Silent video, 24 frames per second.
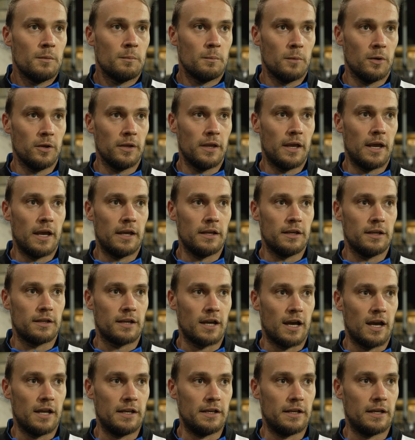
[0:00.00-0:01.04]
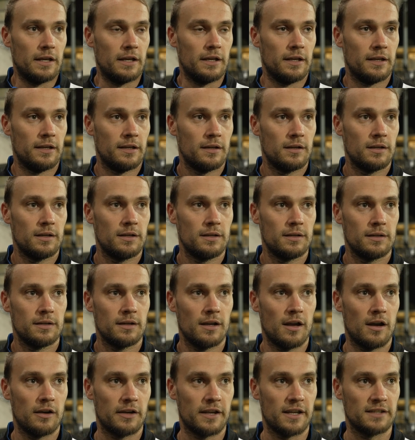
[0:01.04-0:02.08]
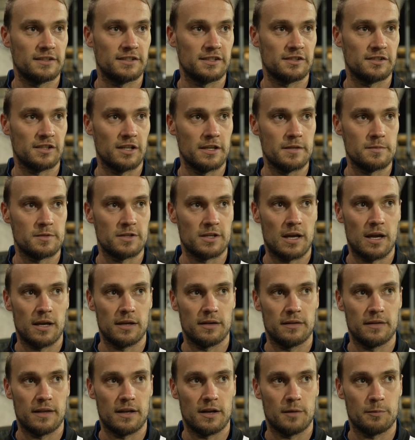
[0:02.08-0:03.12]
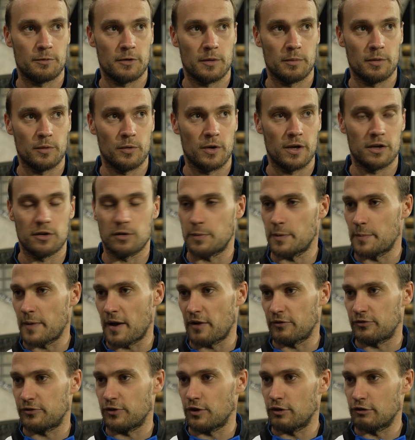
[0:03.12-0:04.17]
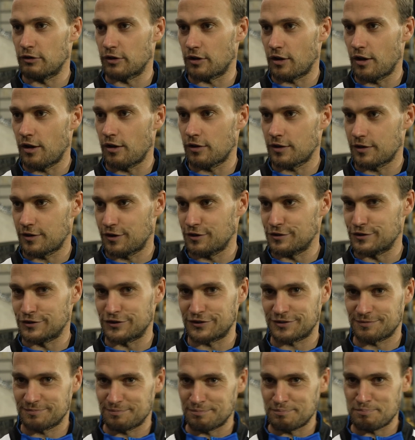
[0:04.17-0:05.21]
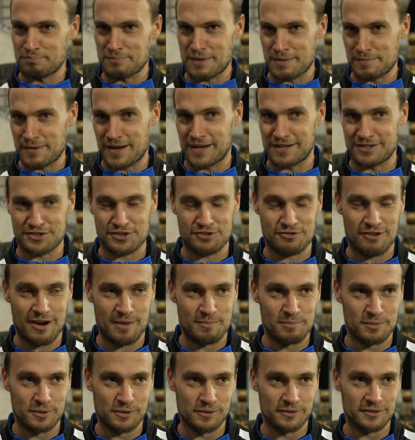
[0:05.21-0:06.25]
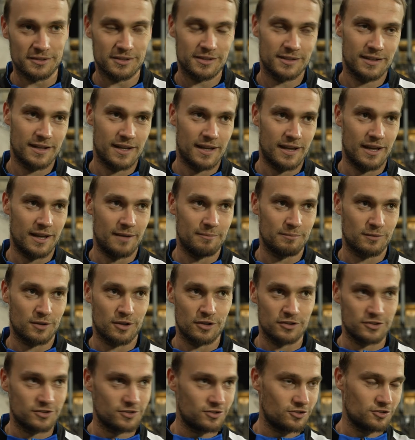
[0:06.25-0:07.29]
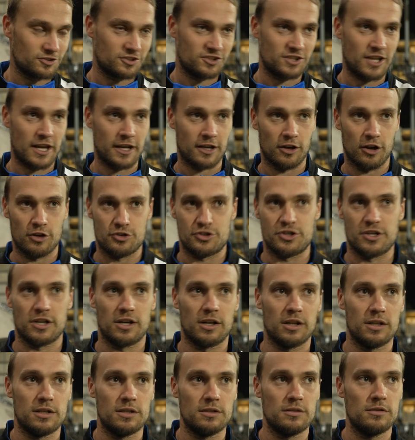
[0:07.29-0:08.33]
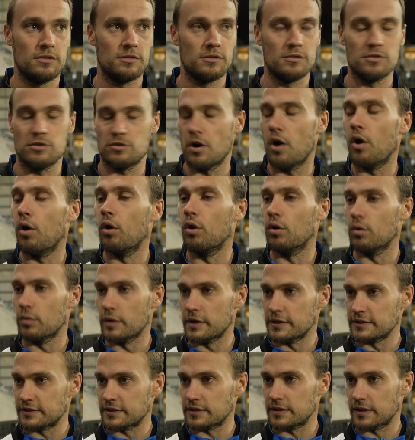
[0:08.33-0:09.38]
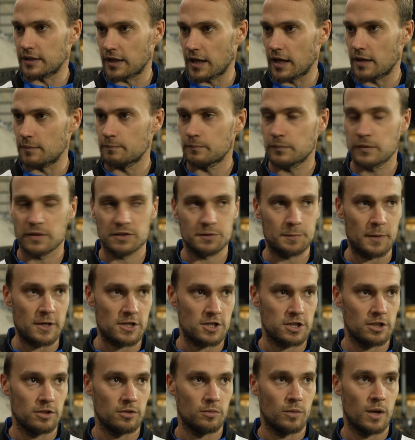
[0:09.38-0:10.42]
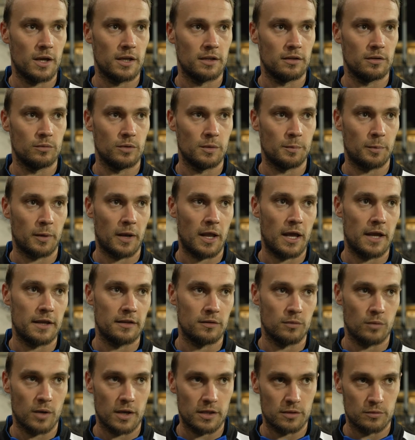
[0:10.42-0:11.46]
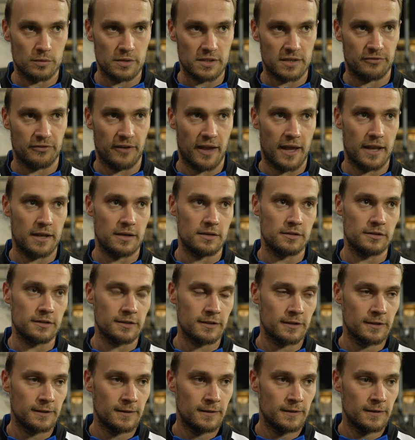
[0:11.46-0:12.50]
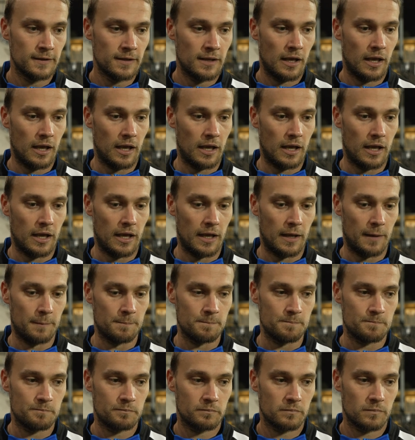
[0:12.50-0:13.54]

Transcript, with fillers: but yeah, you kind of I'll get to sleep tonight and then I'll probably wake up about four o'clock because my mind's scrambled because um, just psychologically you're always in the game, especially the way that we play, the way that we defend. Um,